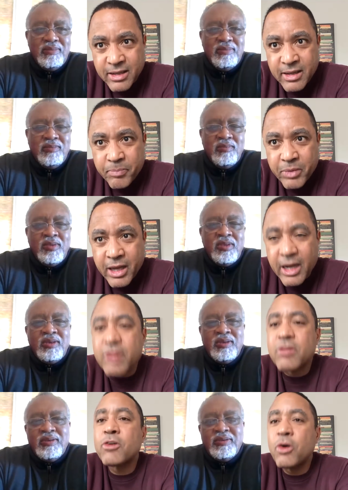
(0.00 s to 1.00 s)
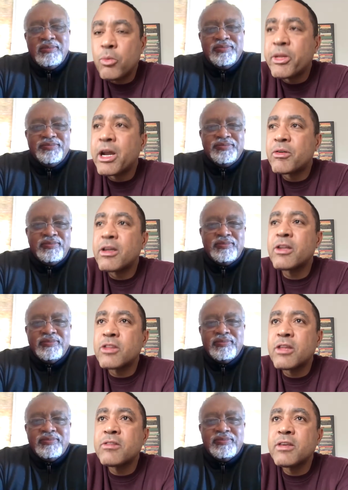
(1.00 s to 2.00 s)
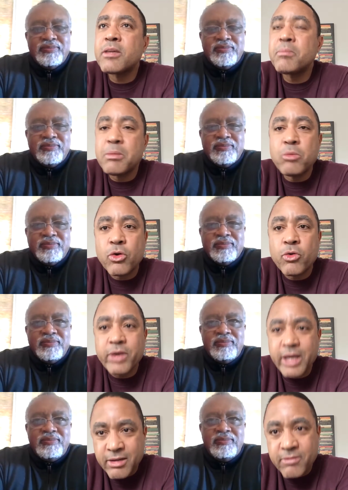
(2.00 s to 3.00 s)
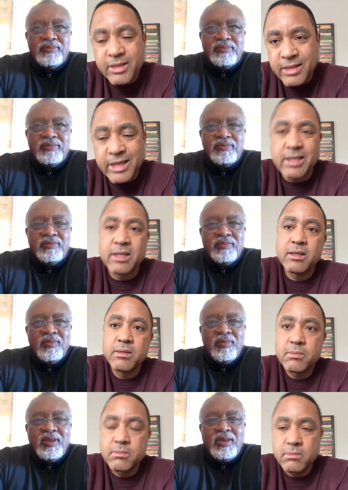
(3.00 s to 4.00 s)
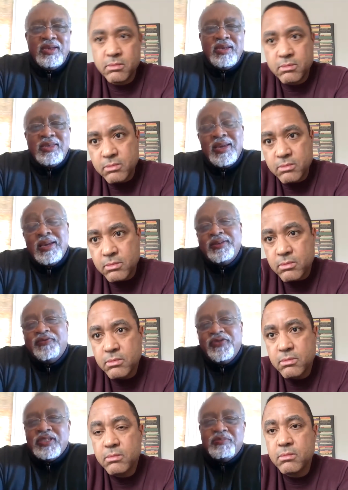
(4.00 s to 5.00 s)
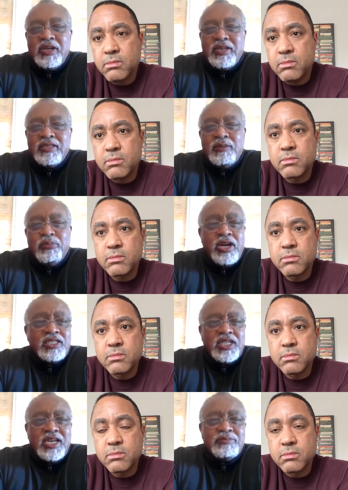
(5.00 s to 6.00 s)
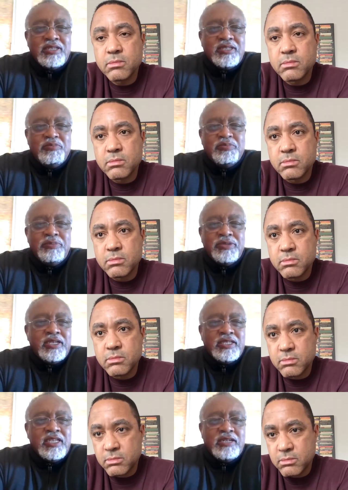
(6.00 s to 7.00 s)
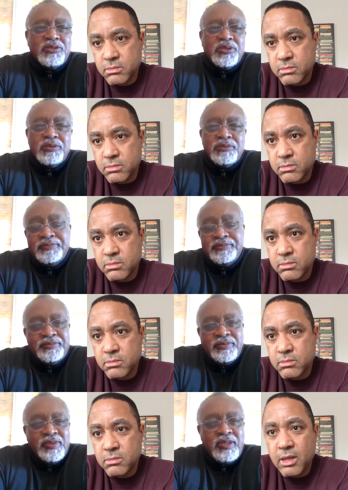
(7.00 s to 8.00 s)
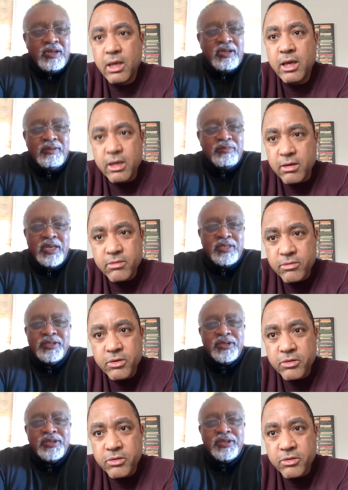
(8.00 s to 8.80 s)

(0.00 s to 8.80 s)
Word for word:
Speaker 1: And I just hope that our intelligentsia can be more creative than
Speaker 2: that. Yeah, you fix it by getting LeBron James to tell people that it's not true. Yeah, and you